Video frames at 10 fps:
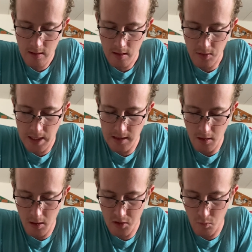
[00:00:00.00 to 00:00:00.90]
then
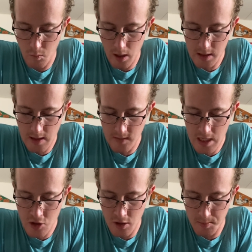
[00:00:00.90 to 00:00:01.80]
along the Wadi of
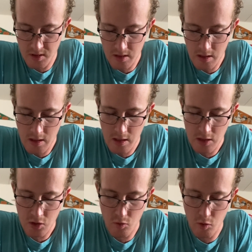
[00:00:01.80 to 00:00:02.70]
Egypt
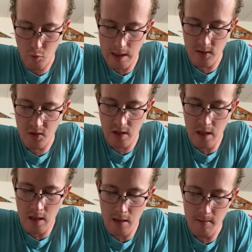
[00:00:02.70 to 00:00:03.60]
to the Great
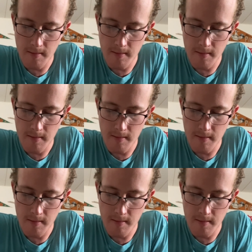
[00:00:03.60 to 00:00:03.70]
Sea.